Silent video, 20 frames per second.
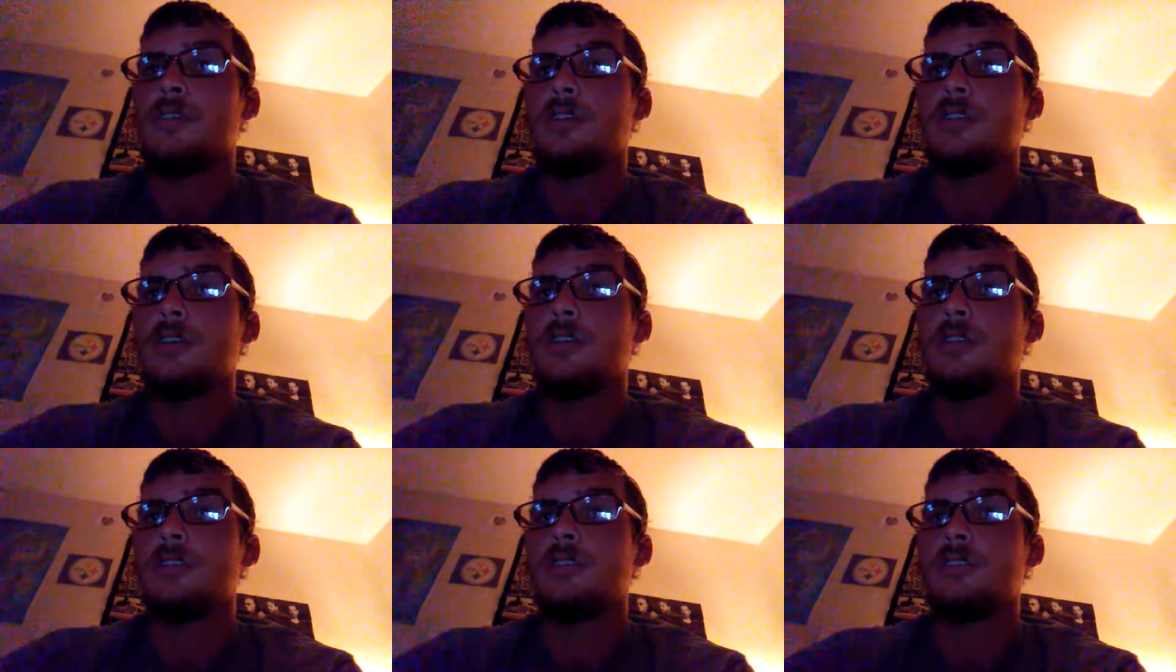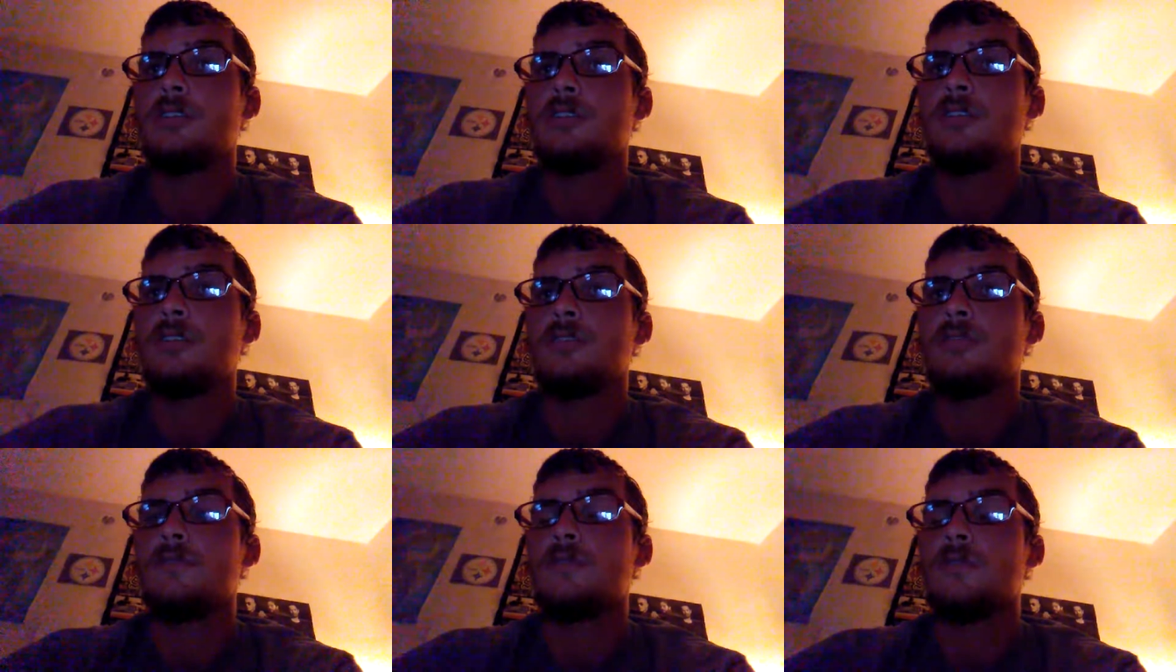and this
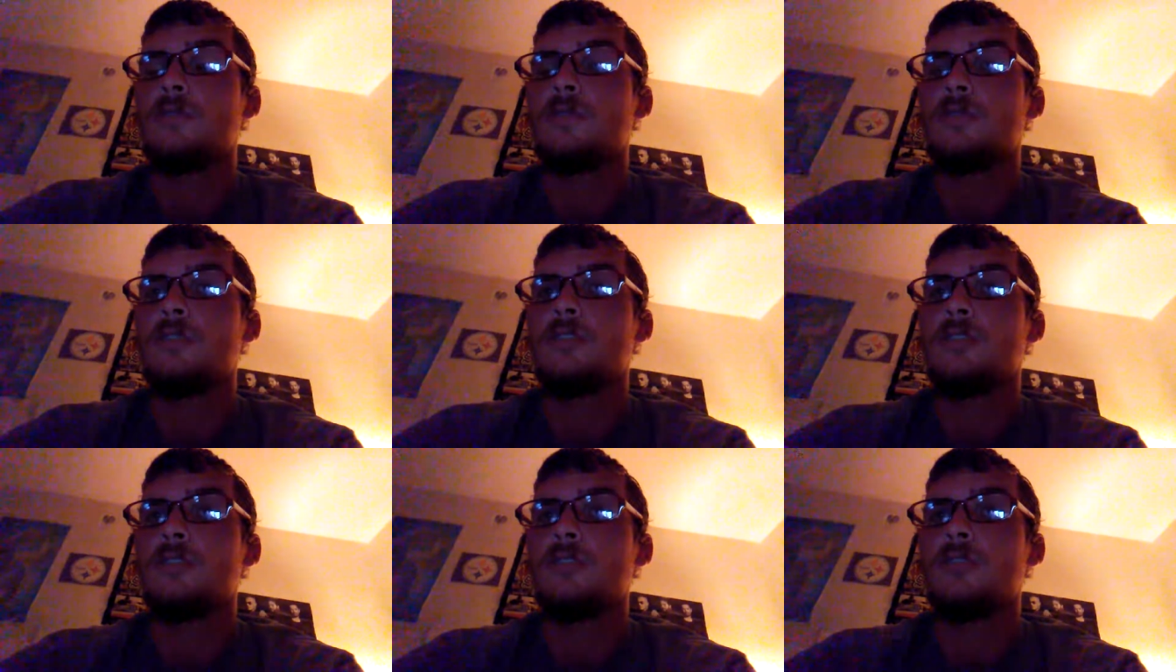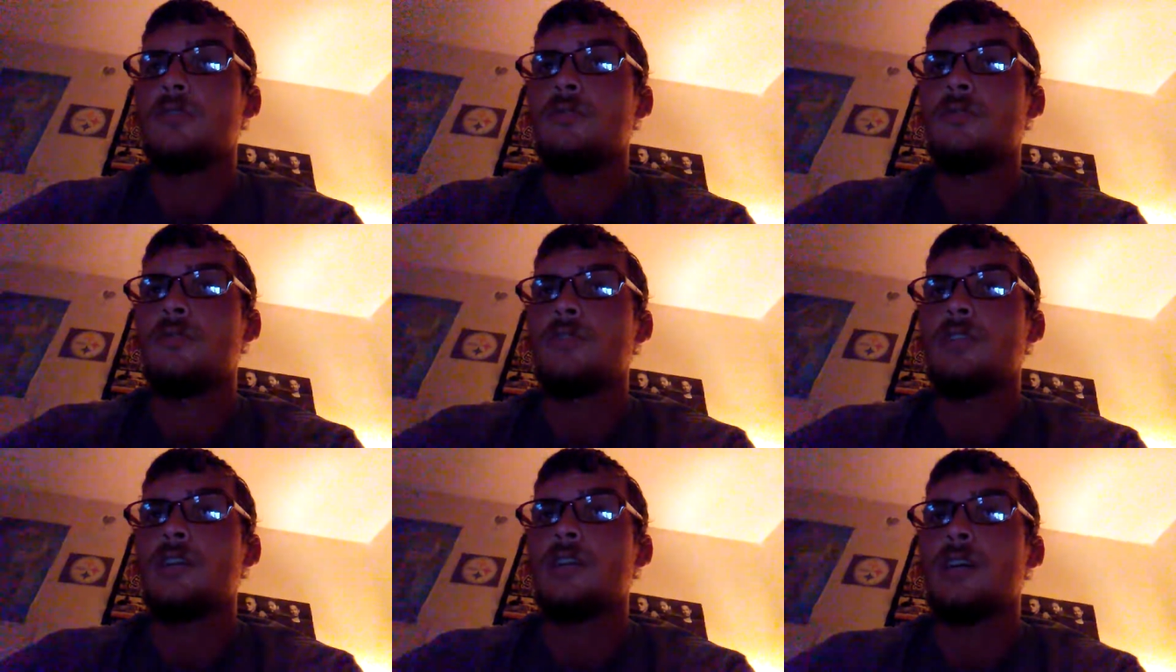is for the
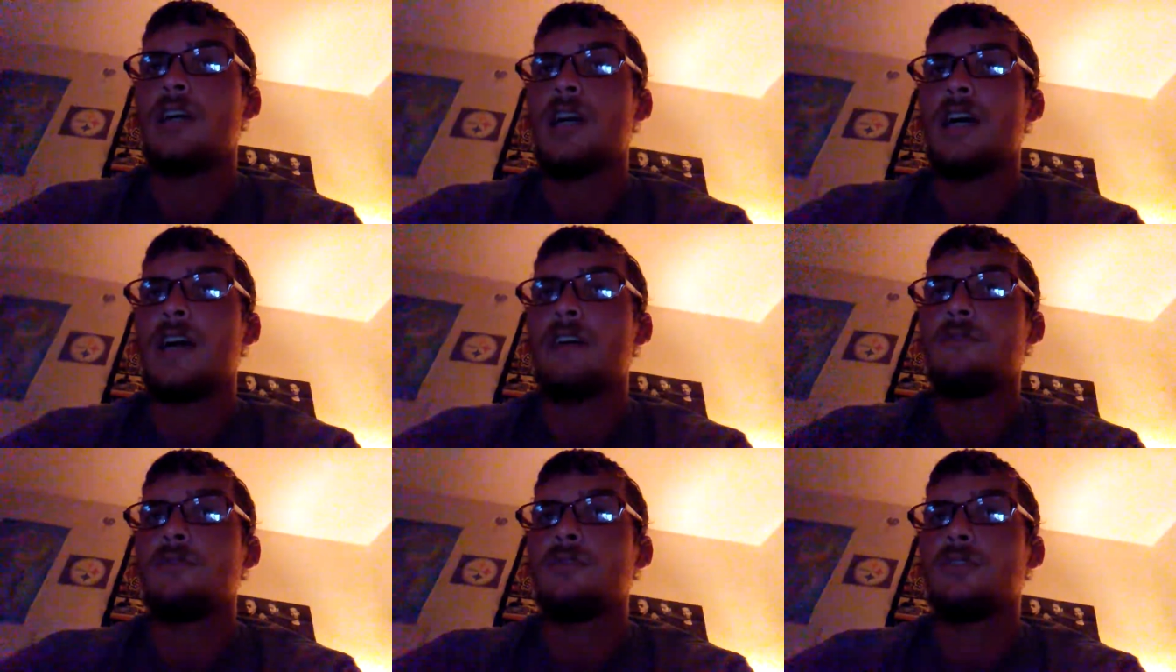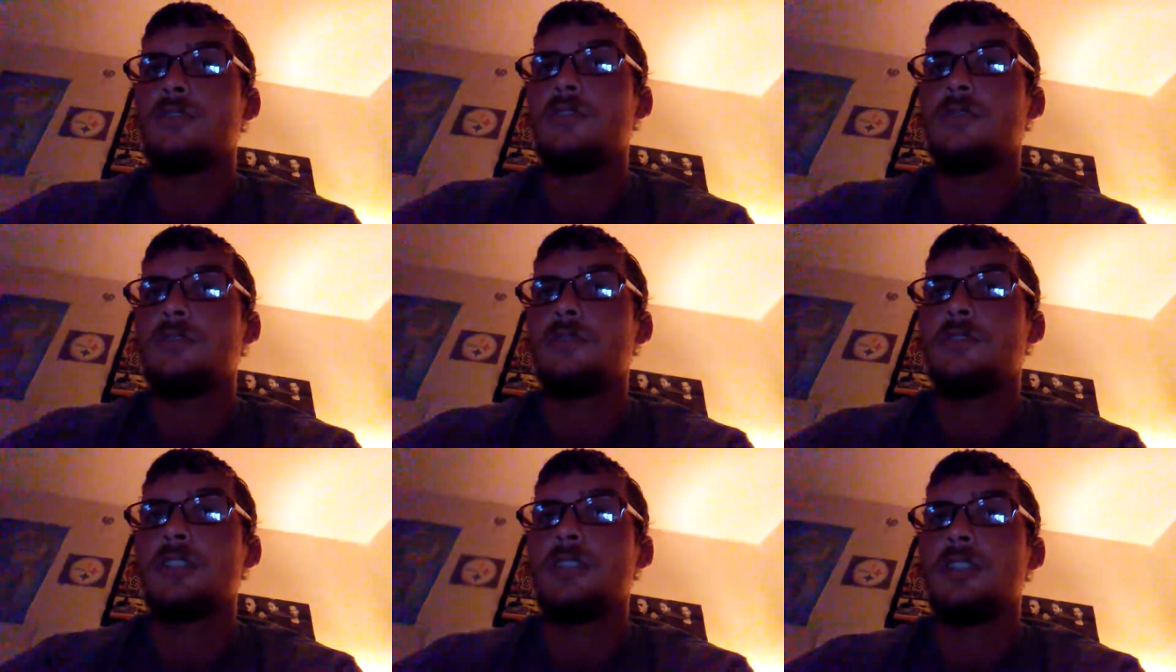new Avril
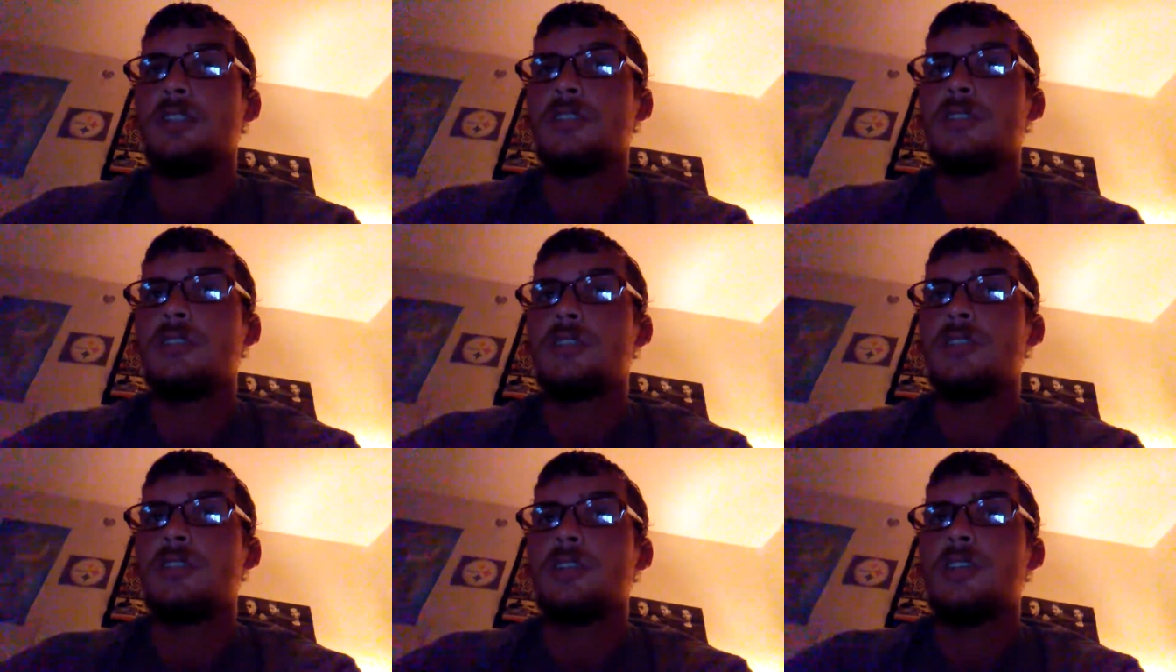Lavigne